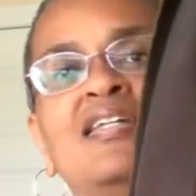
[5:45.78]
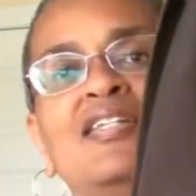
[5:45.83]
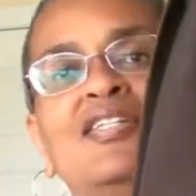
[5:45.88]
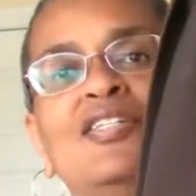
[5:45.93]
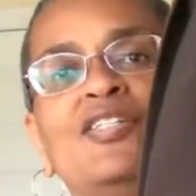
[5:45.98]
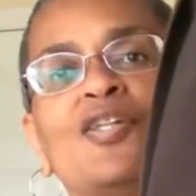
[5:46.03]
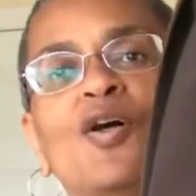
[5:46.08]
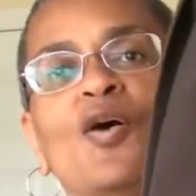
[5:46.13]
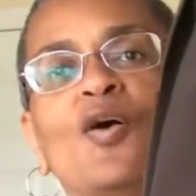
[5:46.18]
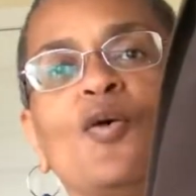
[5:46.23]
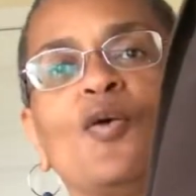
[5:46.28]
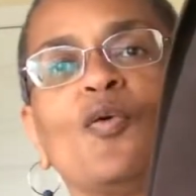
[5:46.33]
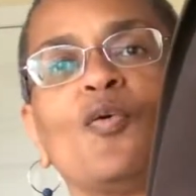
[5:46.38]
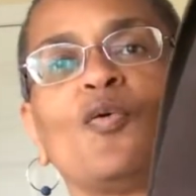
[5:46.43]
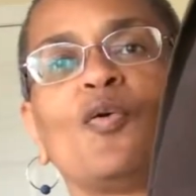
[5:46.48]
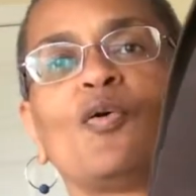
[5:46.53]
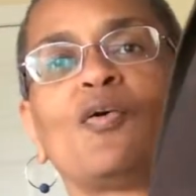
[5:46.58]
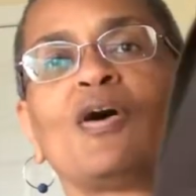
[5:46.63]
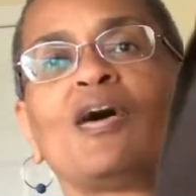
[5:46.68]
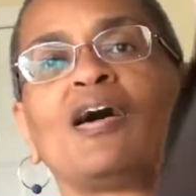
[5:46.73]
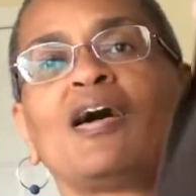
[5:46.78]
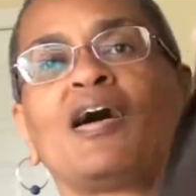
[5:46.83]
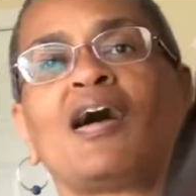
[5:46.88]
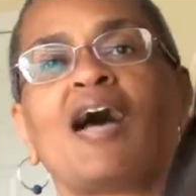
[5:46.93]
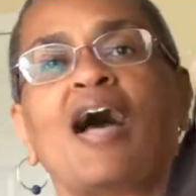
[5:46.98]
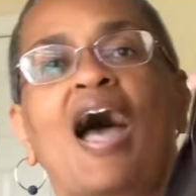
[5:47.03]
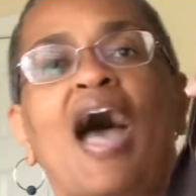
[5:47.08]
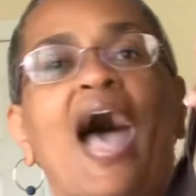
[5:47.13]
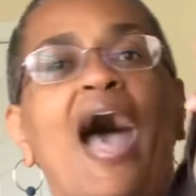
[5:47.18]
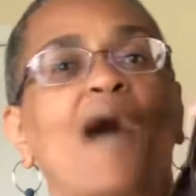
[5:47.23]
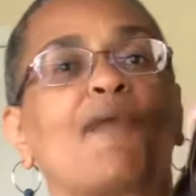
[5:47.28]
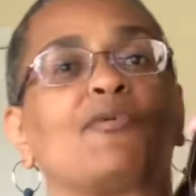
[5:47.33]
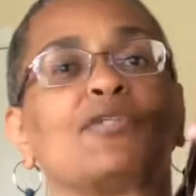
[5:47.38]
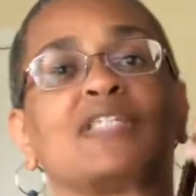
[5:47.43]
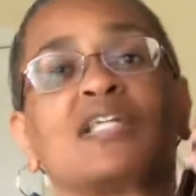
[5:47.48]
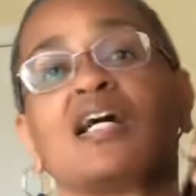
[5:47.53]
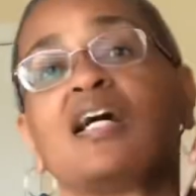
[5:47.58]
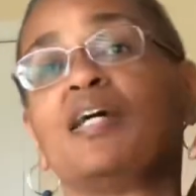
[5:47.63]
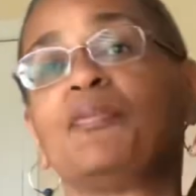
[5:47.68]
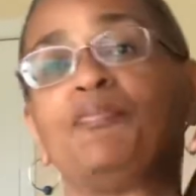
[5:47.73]
So I was
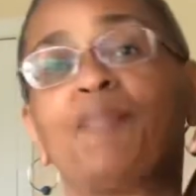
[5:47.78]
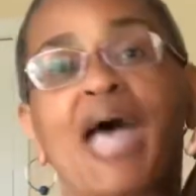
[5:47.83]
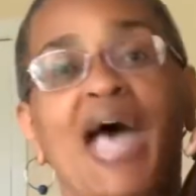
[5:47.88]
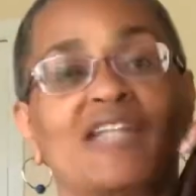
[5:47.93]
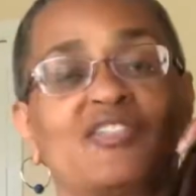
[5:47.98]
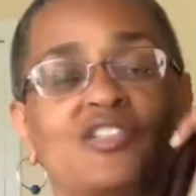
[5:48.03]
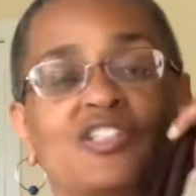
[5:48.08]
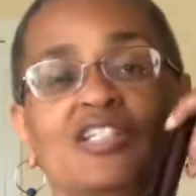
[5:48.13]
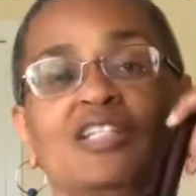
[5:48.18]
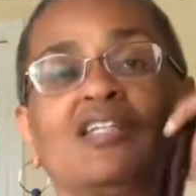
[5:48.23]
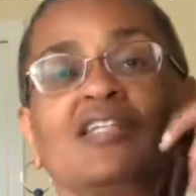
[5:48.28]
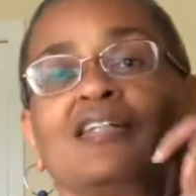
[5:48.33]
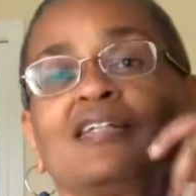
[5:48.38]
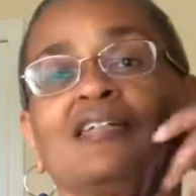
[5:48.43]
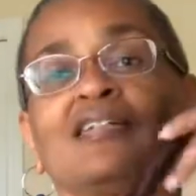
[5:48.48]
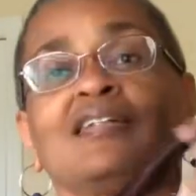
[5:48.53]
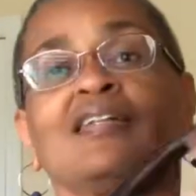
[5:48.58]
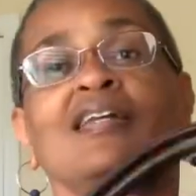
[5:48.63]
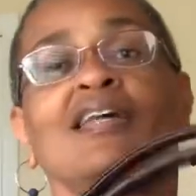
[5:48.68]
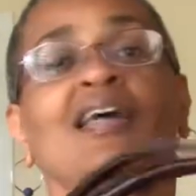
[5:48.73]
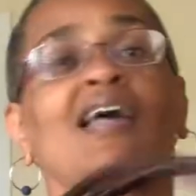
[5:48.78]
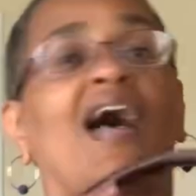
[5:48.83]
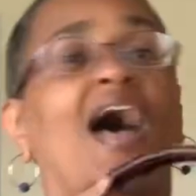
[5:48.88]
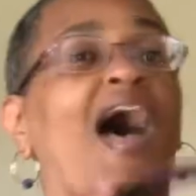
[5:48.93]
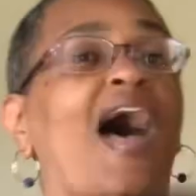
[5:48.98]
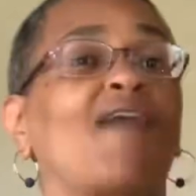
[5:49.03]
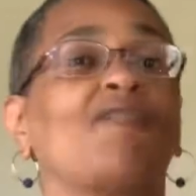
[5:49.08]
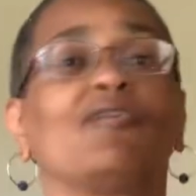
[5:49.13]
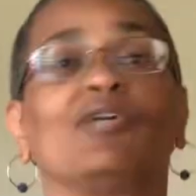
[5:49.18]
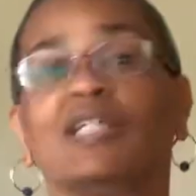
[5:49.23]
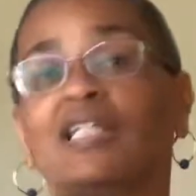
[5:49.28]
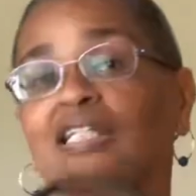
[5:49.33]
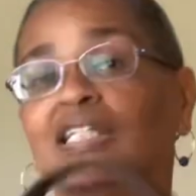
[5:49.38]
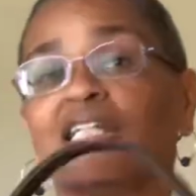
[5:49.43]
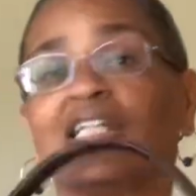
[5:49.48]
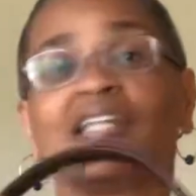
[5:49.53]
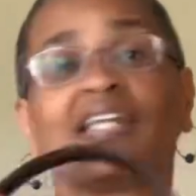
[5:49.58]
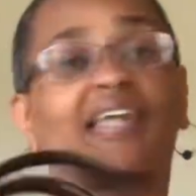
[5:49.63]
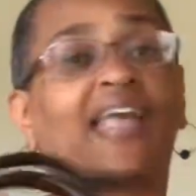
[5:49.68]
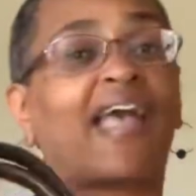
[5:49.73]
unmatching. I really
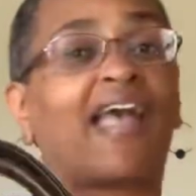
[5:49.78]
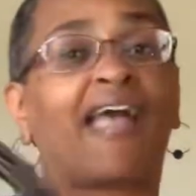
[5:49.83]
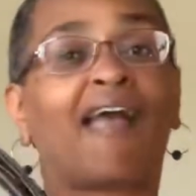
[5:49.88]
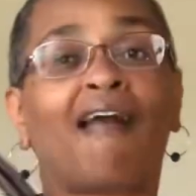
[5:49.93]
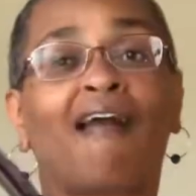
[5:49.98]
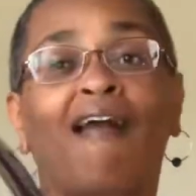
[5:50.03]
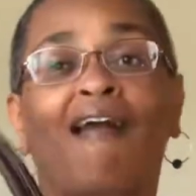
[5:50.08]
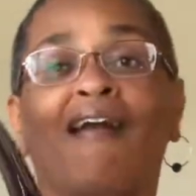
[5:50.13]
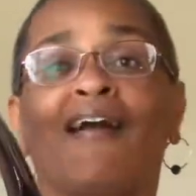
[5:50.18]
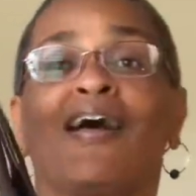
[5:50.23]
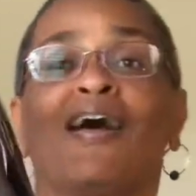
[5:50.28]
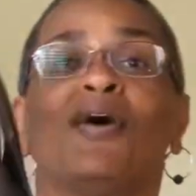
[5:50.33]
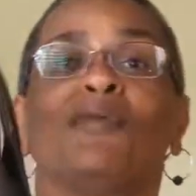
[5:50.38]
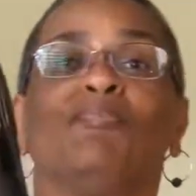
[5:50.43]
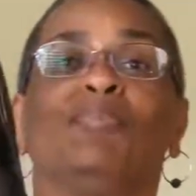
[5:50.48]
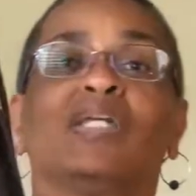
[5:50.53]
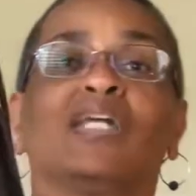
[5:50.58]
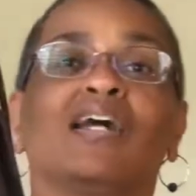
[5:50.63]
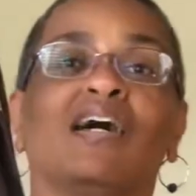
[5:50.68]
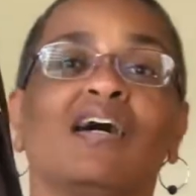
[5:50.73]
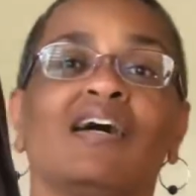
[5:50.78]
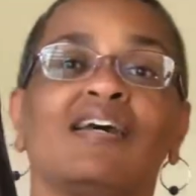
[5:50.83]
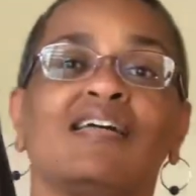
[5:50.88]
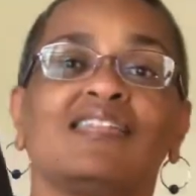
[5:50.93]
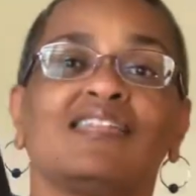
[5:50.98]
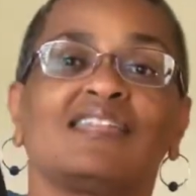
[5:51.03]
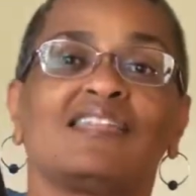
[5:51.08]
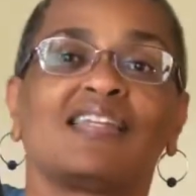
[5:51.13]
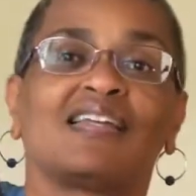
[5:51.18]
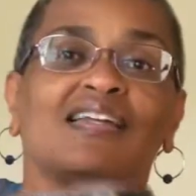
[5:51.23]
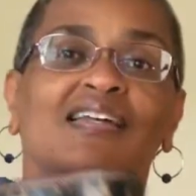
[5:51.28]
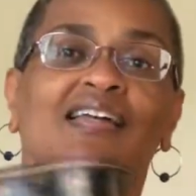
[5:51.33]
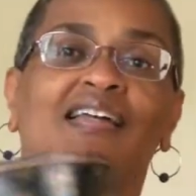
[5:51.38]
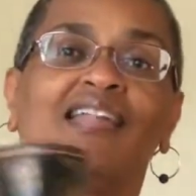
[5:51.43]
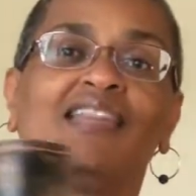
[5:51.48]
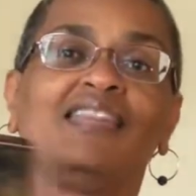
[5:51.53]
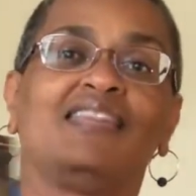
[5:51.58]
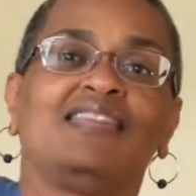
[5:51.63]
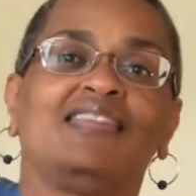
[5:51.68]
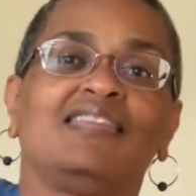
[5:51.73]
didn't care because
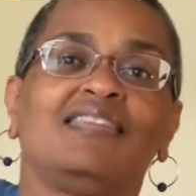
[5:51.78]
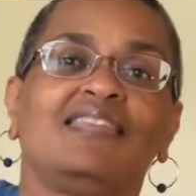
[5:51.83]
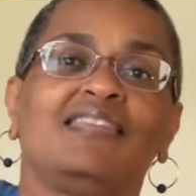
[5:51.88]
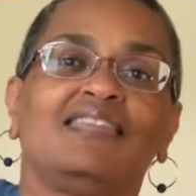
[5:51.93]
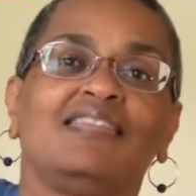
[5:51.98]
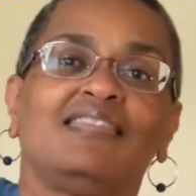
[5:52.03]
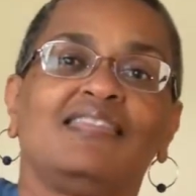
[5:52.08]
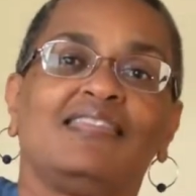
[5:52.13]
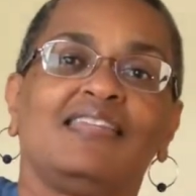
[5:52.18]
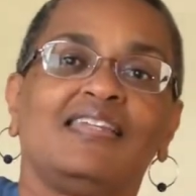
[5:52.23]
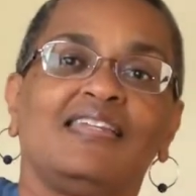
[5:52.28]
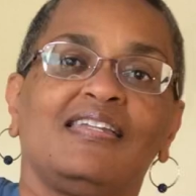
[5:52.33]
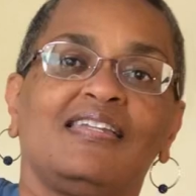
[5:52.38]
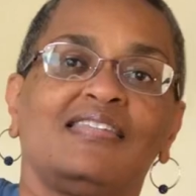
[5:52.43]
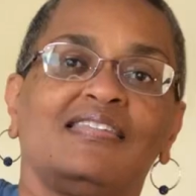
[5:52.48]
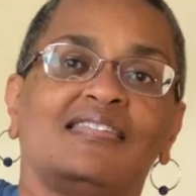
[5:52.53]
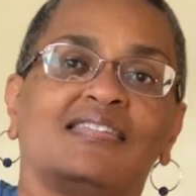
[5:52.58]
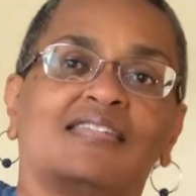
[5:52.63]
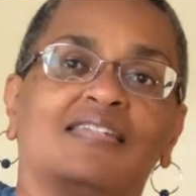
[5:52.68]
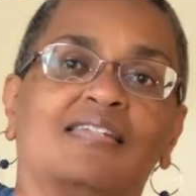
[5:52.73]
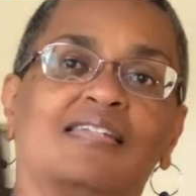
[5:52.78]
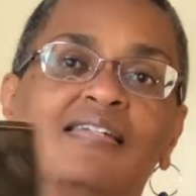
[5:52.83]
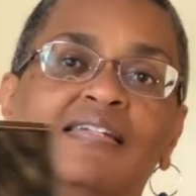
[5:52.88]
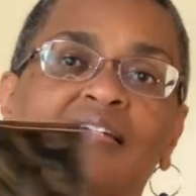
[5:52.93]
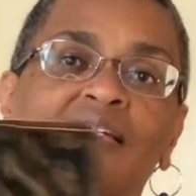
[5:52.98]
these